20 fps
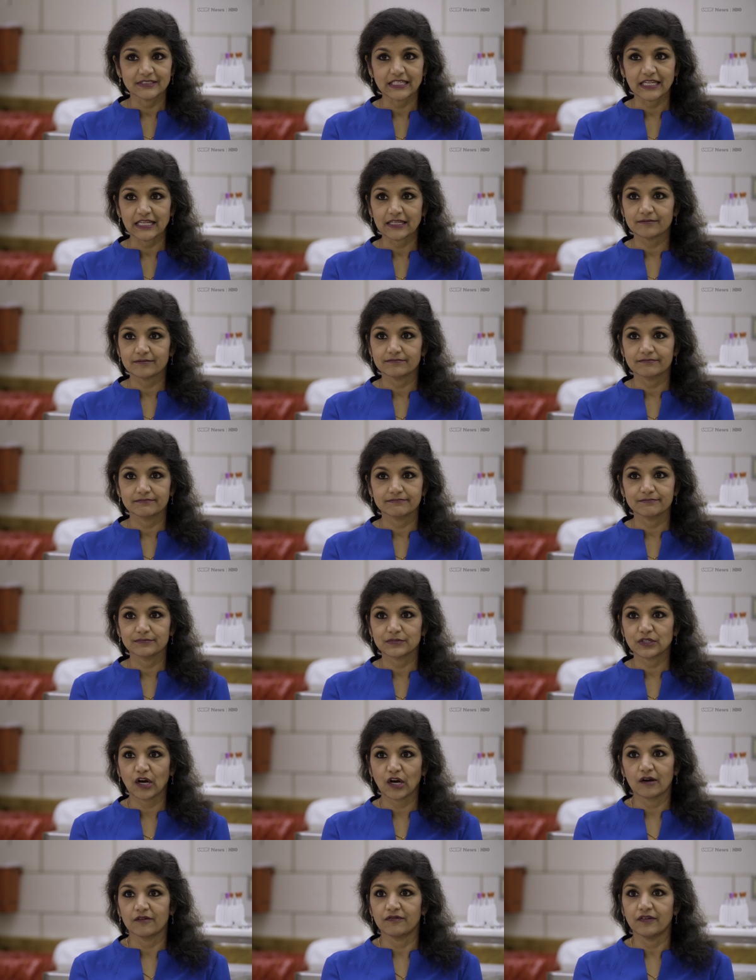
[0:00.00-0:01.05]
was like,
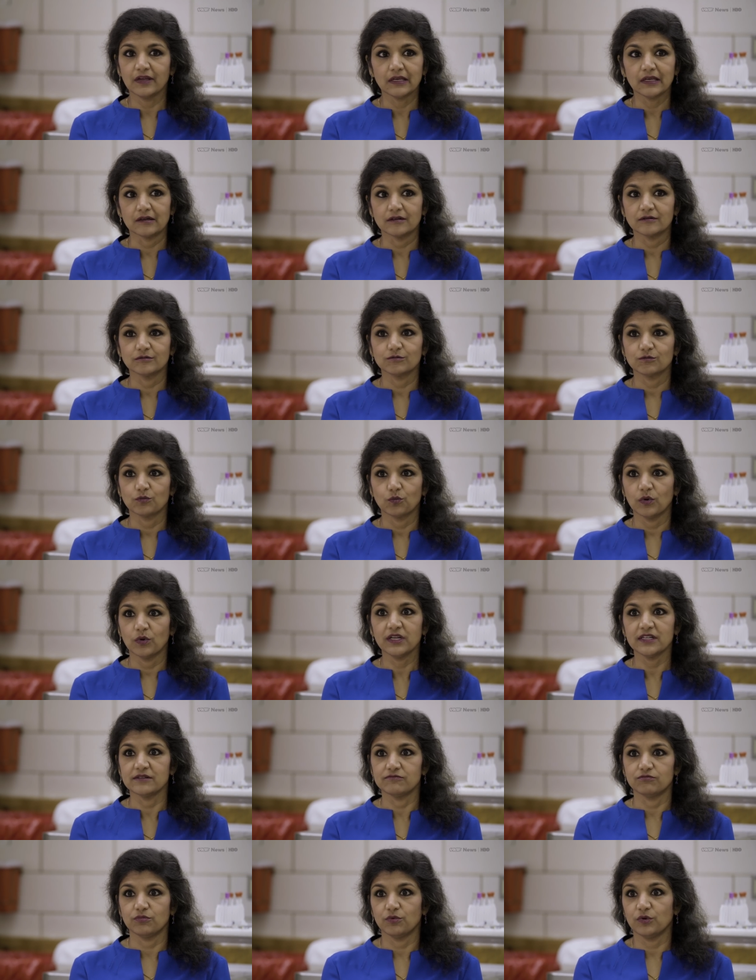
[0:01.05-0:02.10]
carfentanil? What
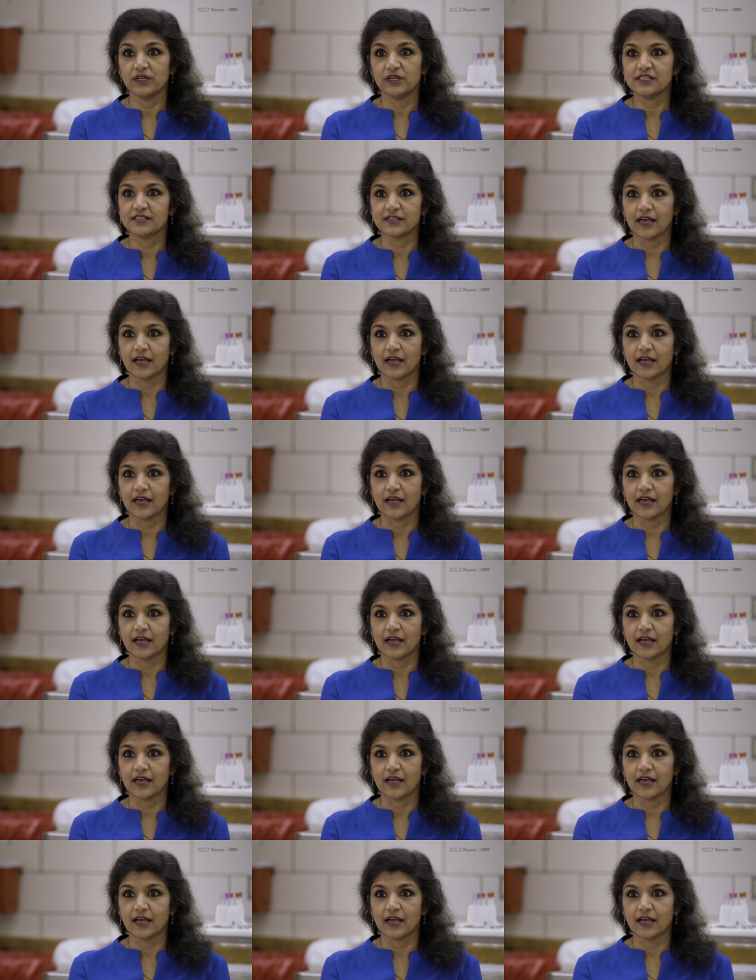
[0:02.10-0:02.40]
is, what is